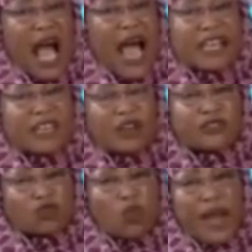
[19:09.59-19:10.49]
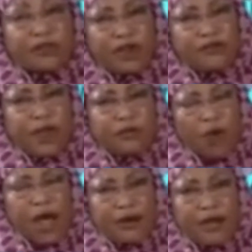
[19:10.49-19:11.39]
I did not swear to defend
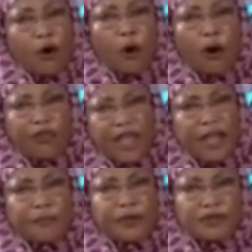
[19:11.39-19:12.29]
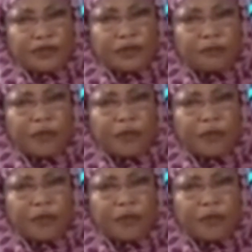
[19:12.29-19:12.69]
Buhari or the APC.